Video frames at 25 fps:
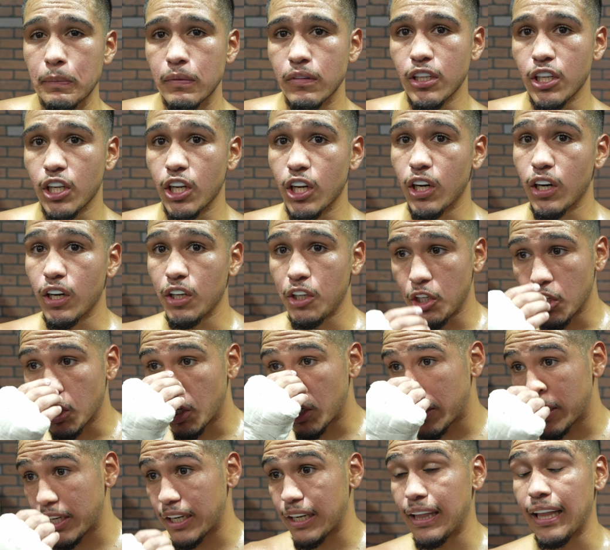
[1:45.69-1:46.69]
You're
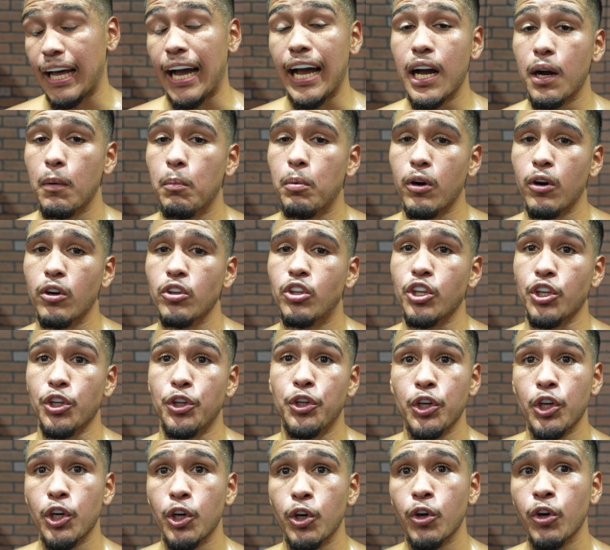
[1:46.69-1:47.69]
only liable to
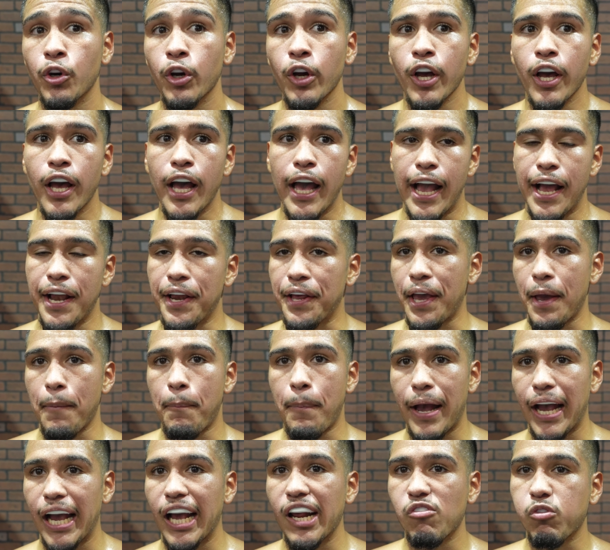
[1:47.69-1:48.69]
do and to get
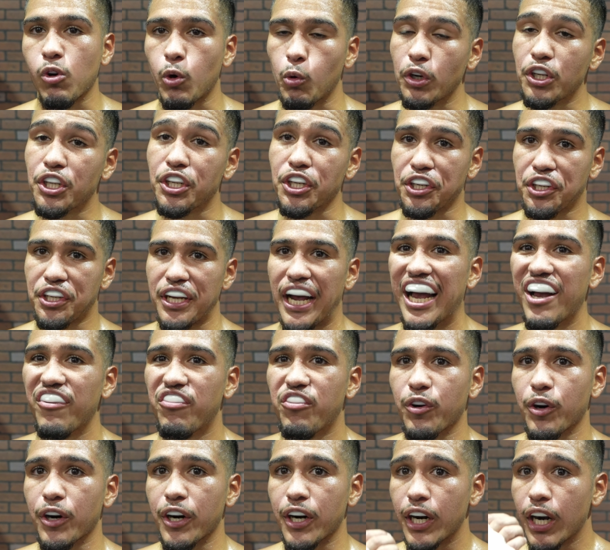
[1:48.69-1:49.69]
paid for what you're signed
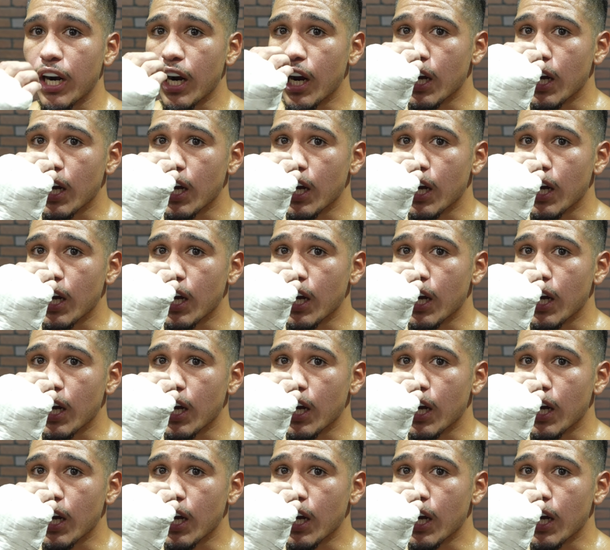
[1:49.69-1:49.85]
for.